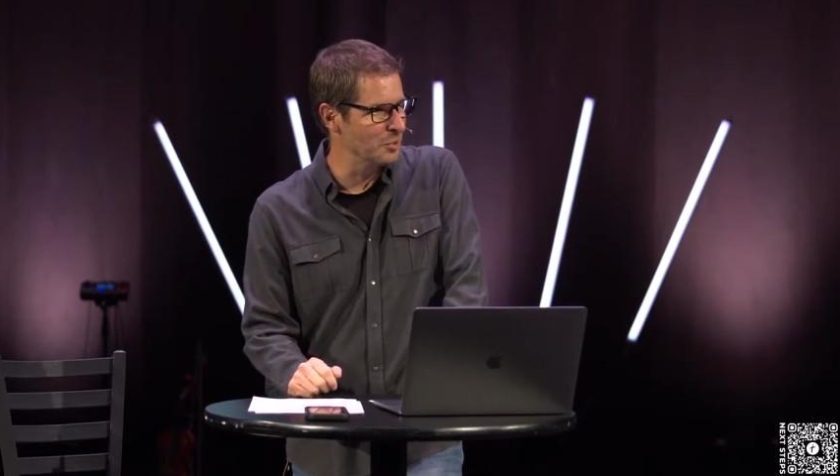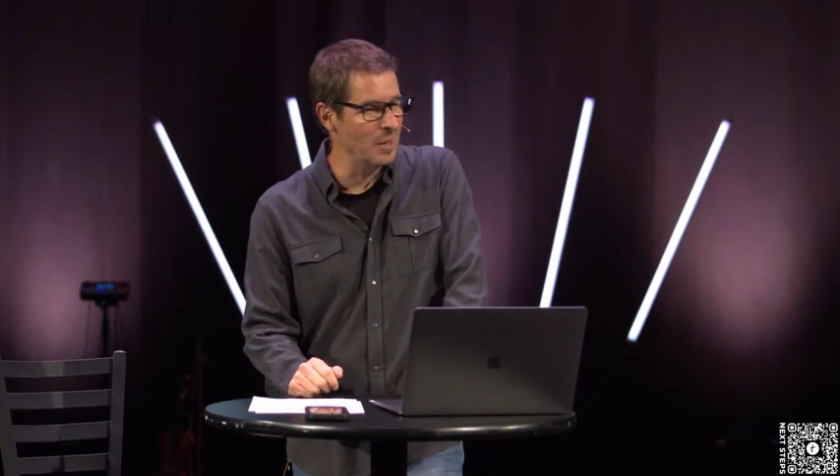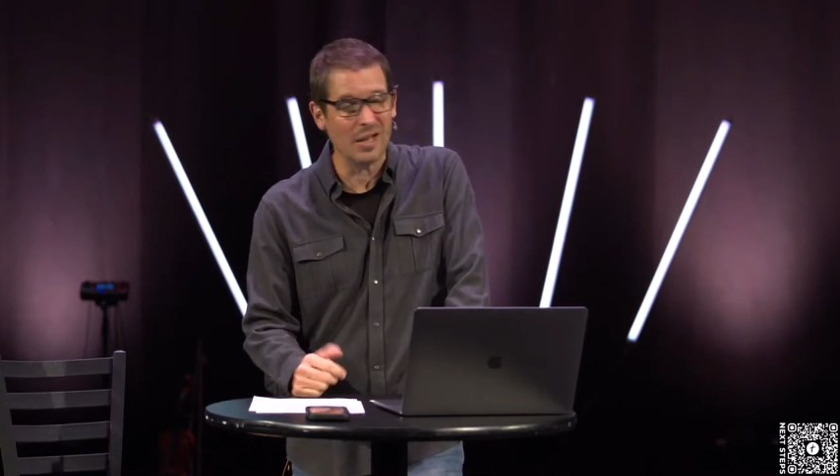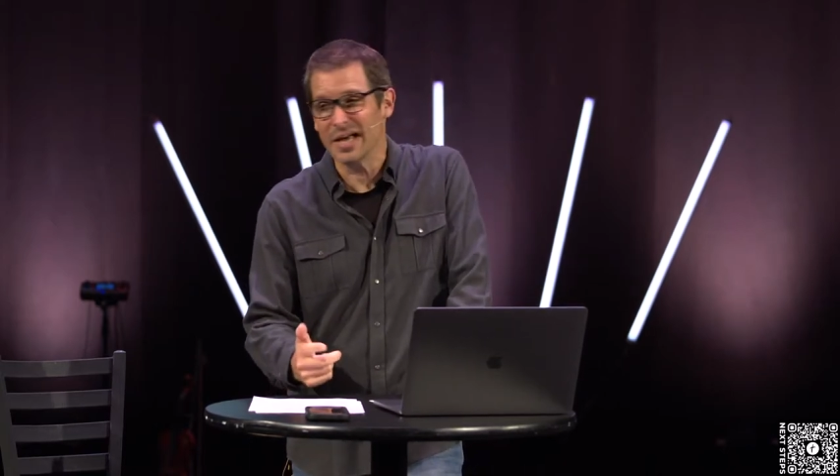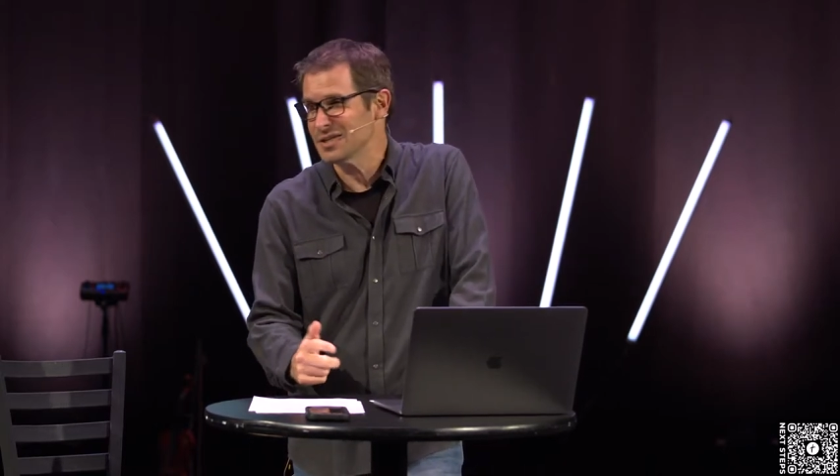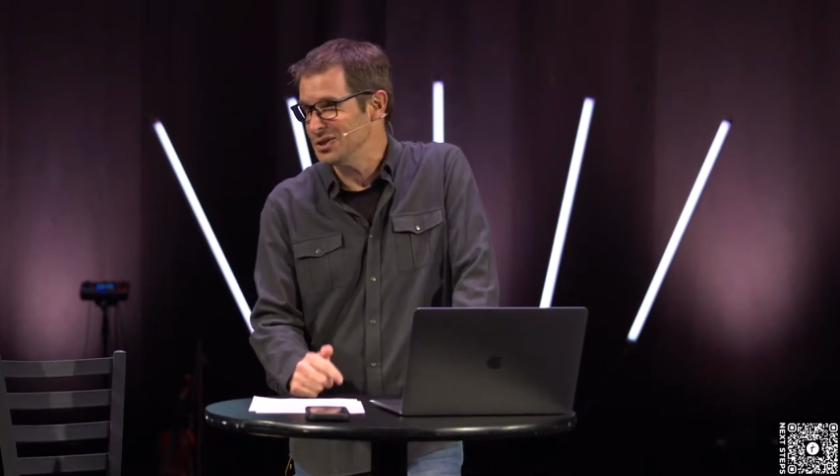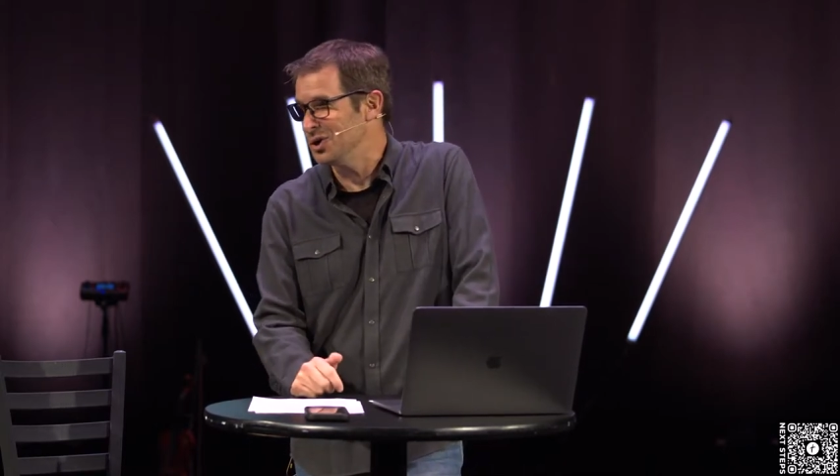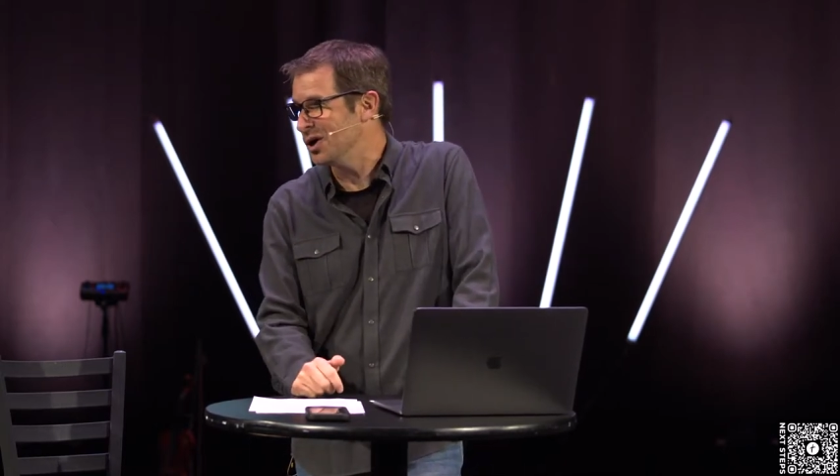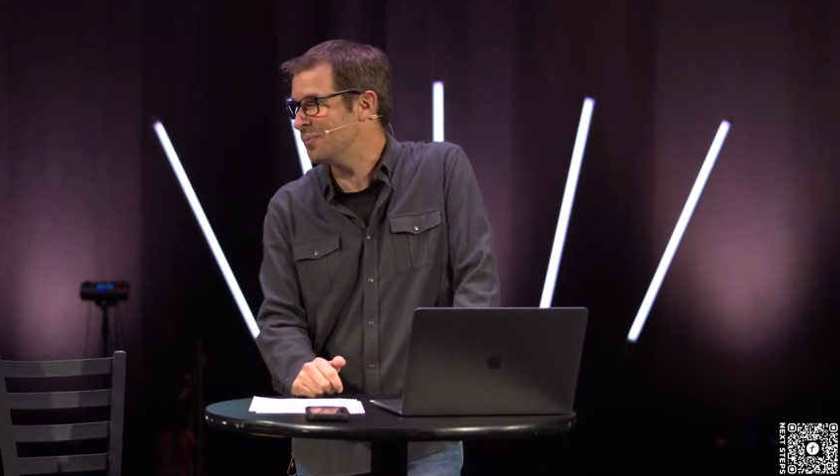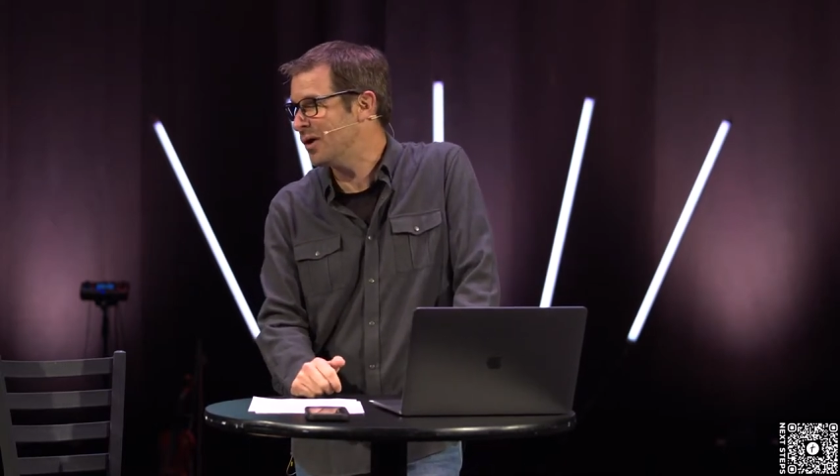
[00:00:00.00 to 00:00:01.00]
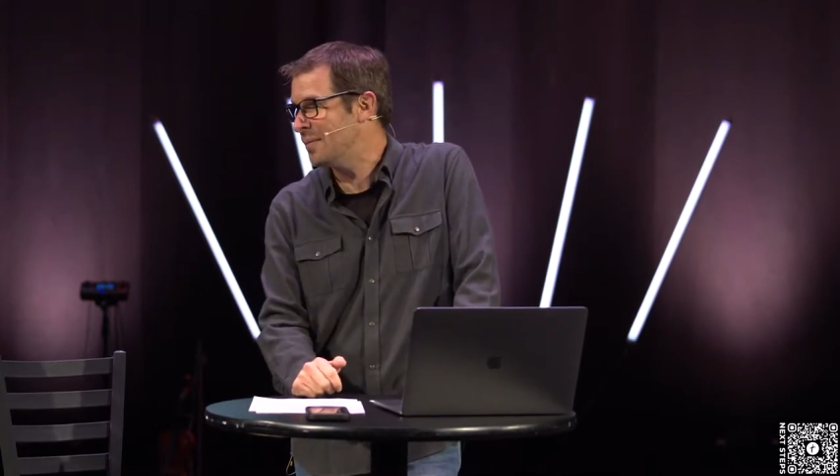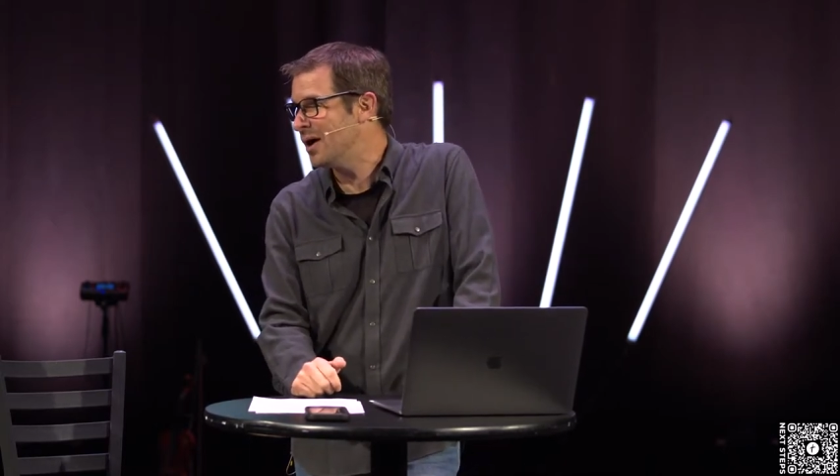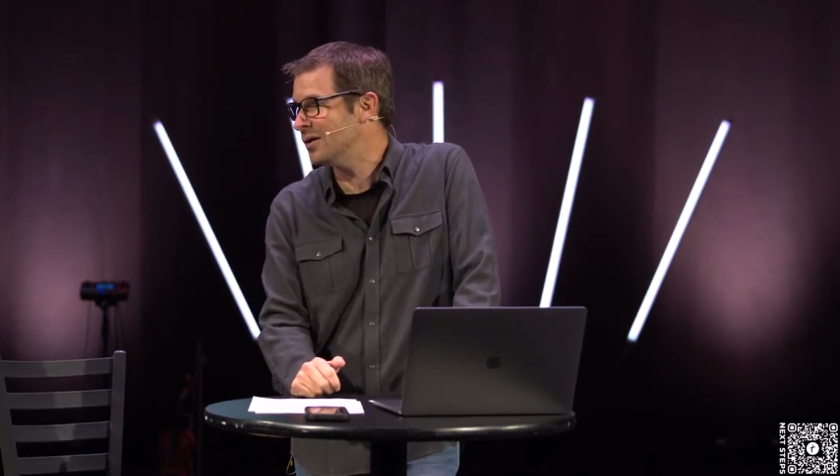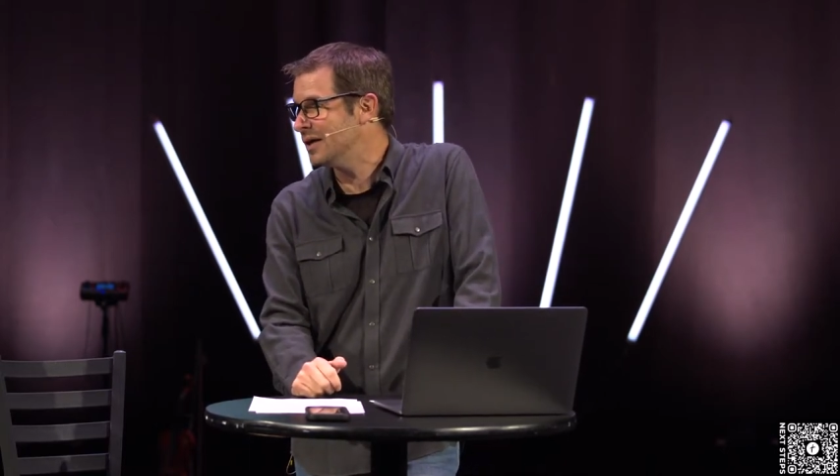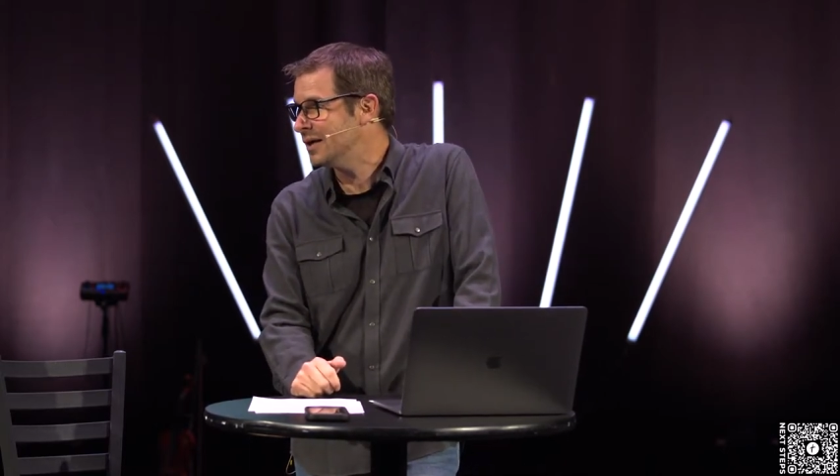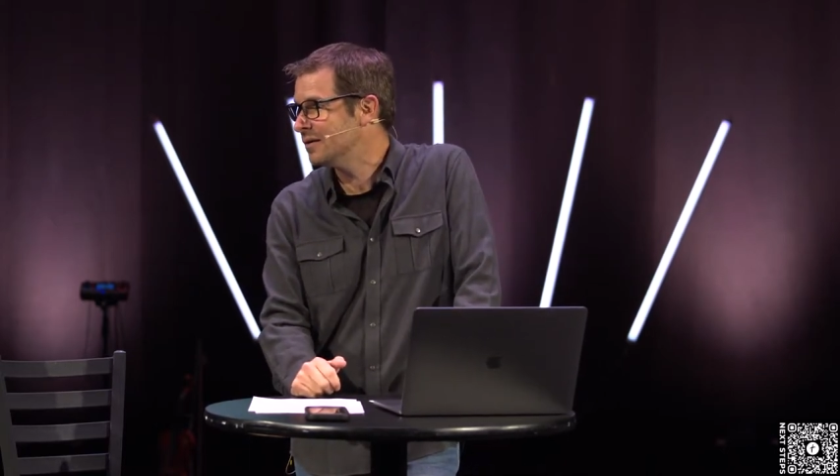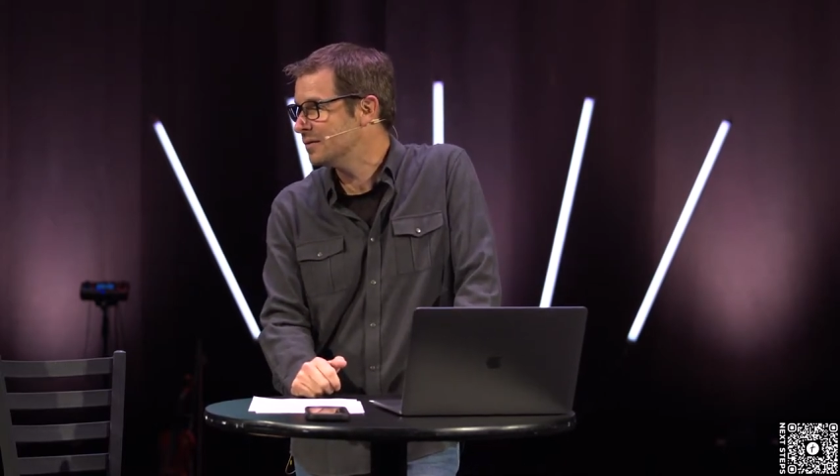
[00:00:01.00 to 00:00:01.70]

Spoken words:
Well, us in Europe primarily.